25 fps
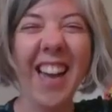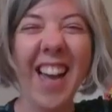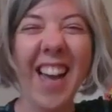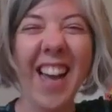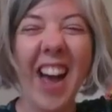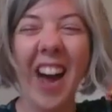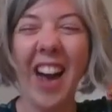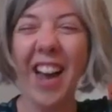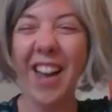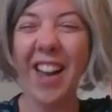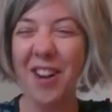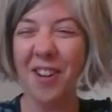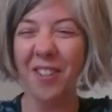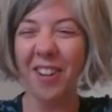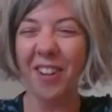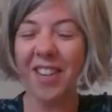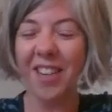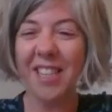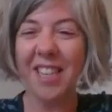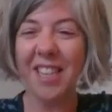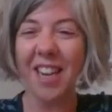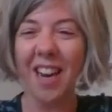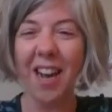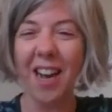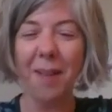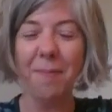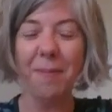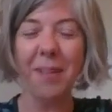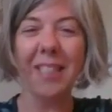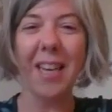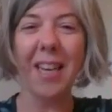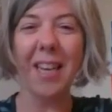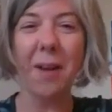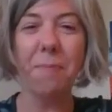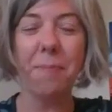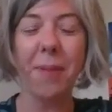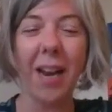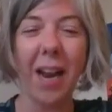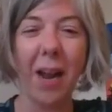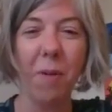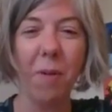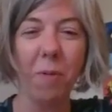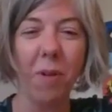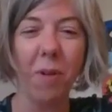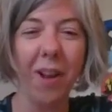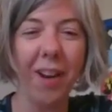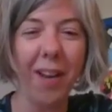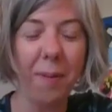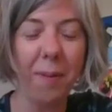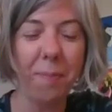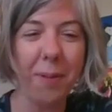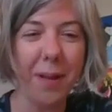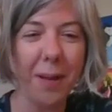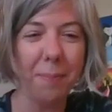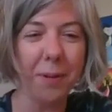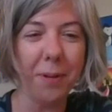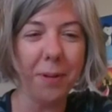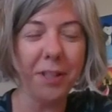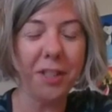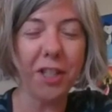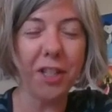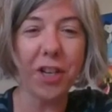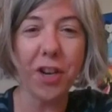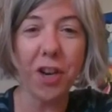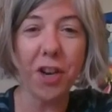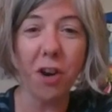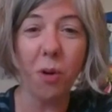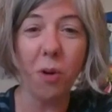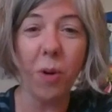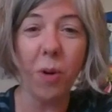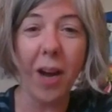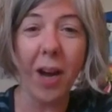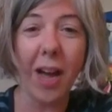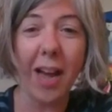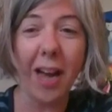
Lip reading: I know our time is up, but I wanted people to know